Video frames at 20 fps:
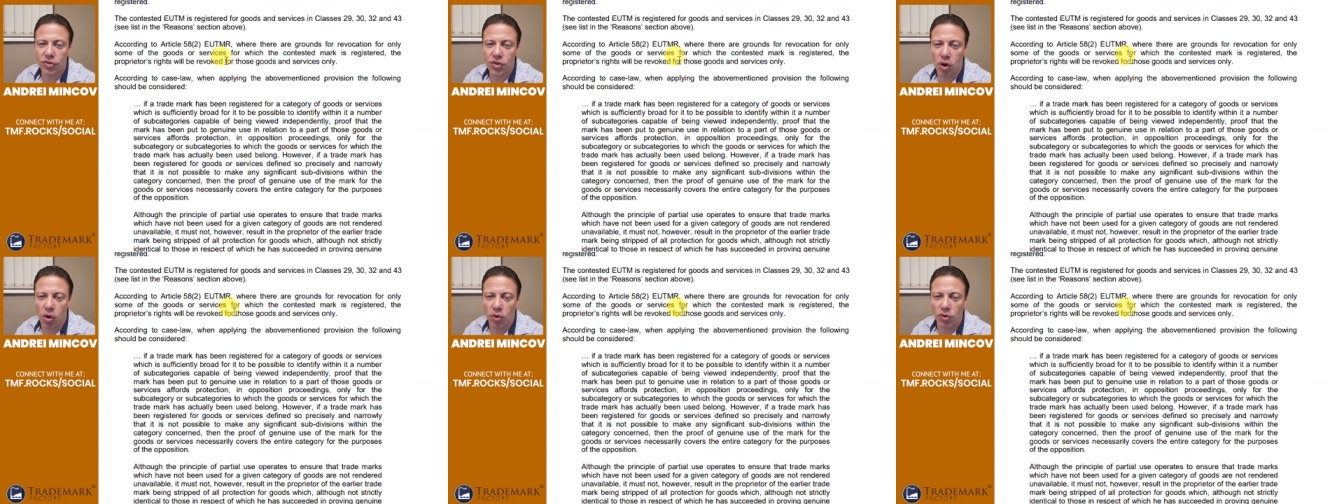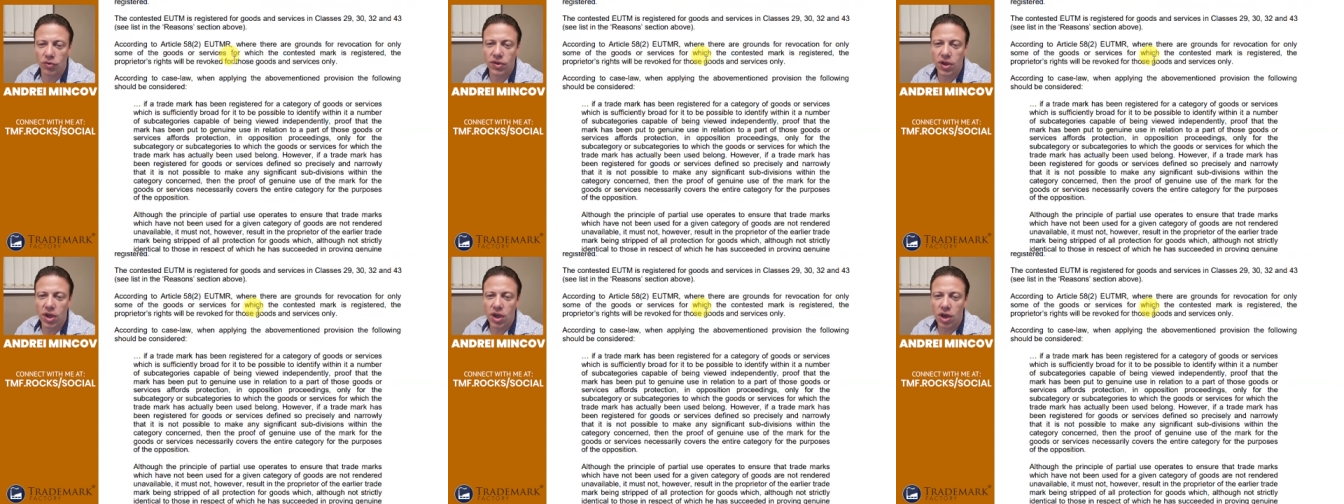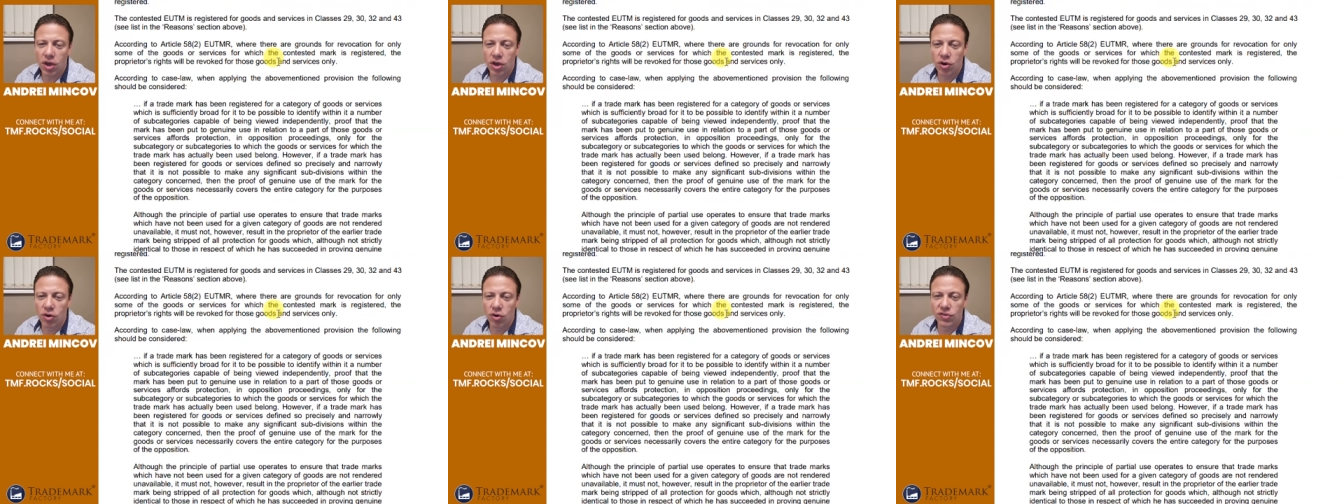those
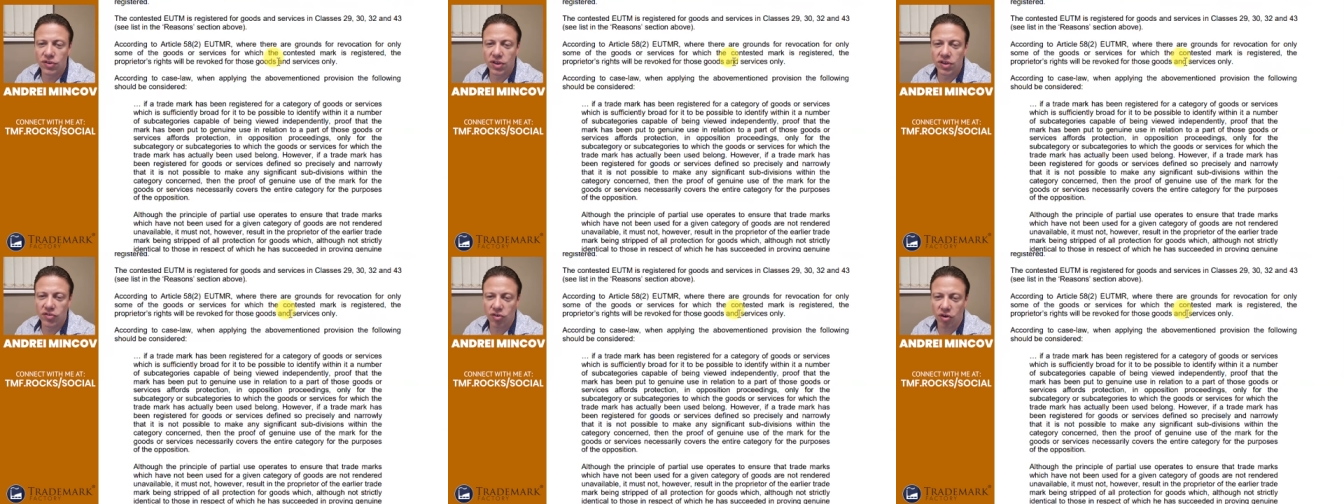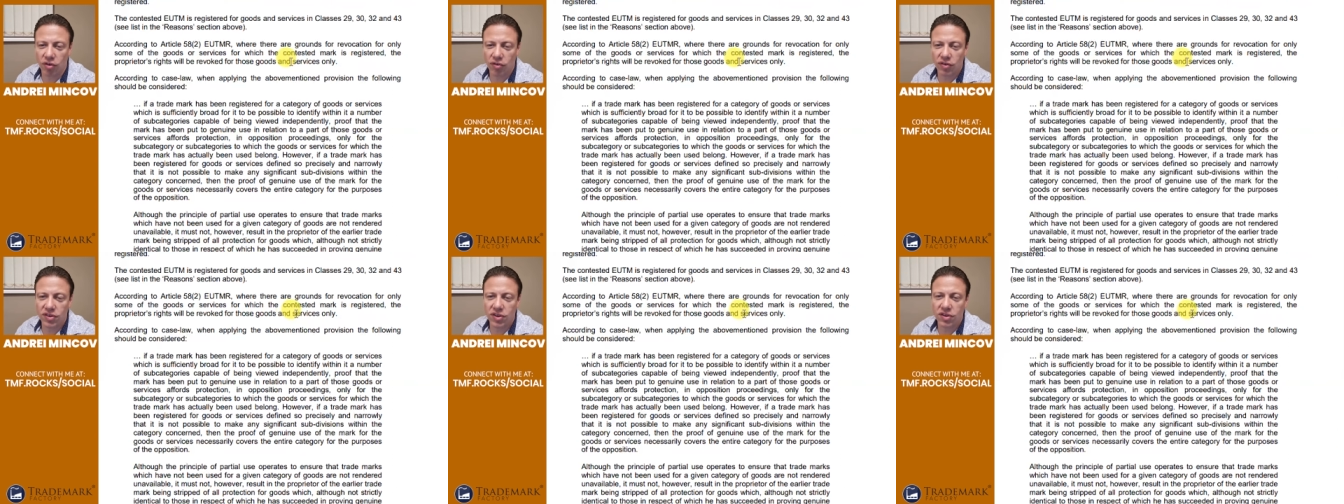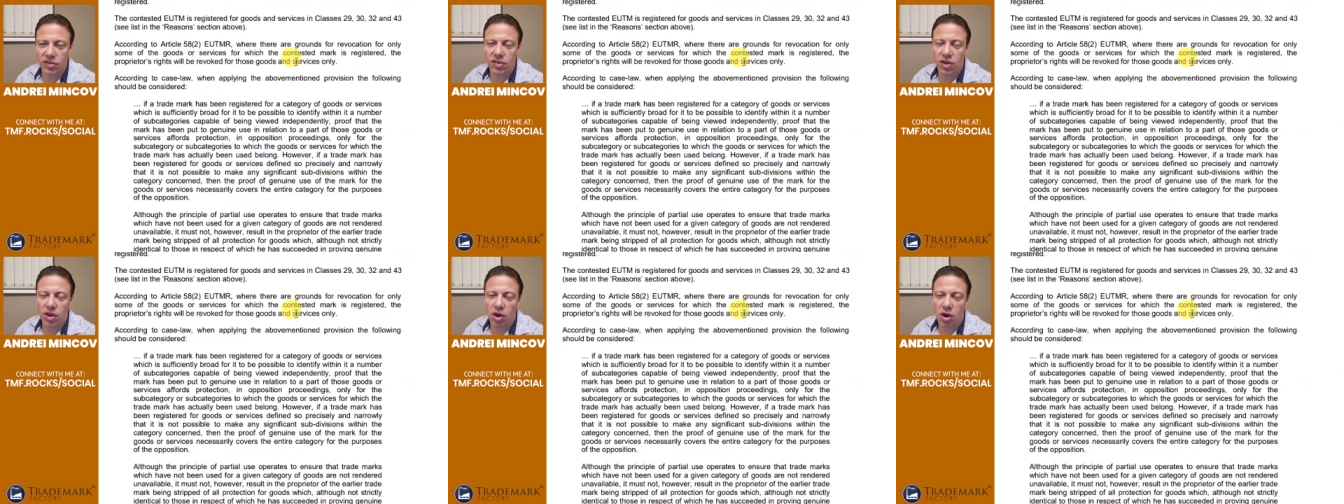goods and
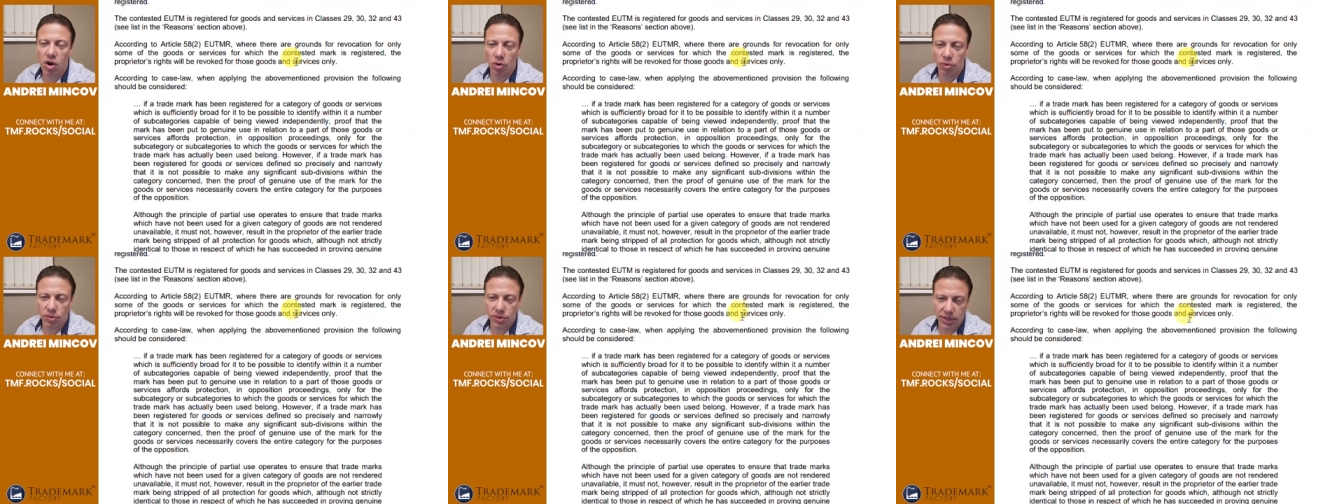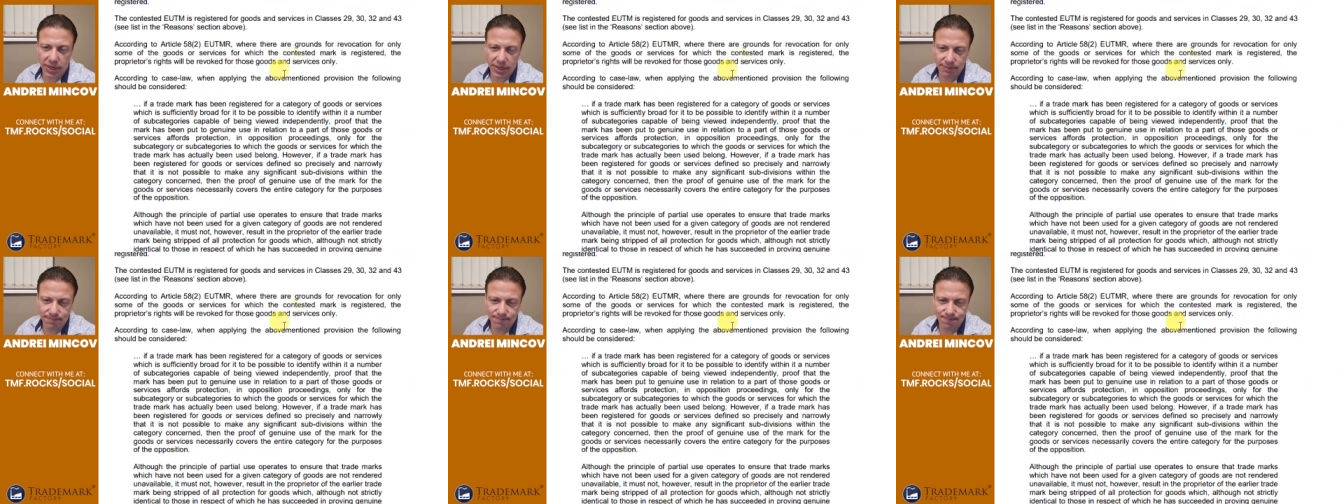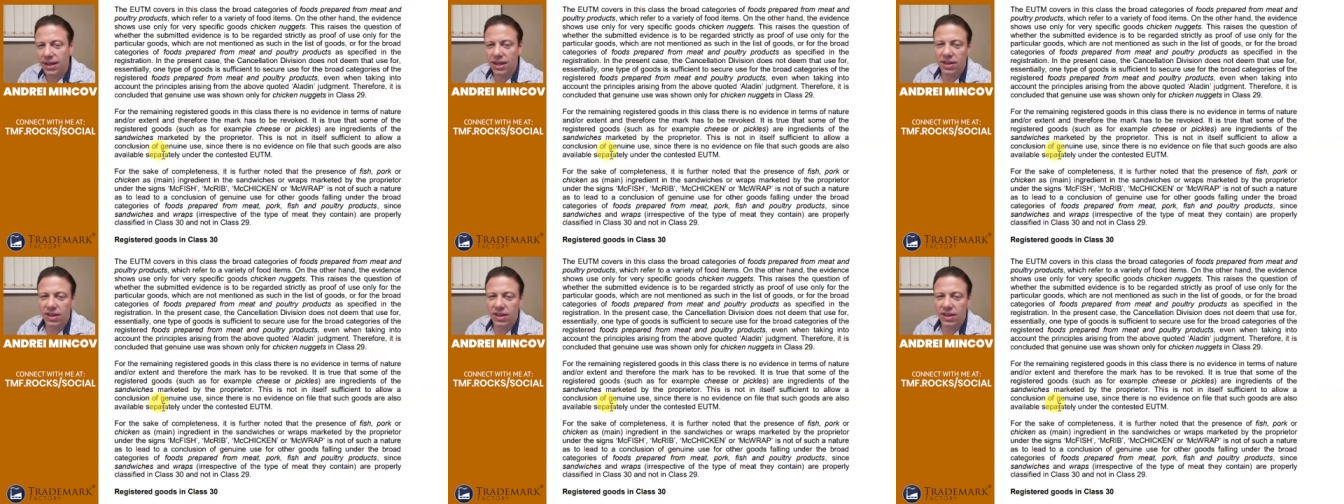services only.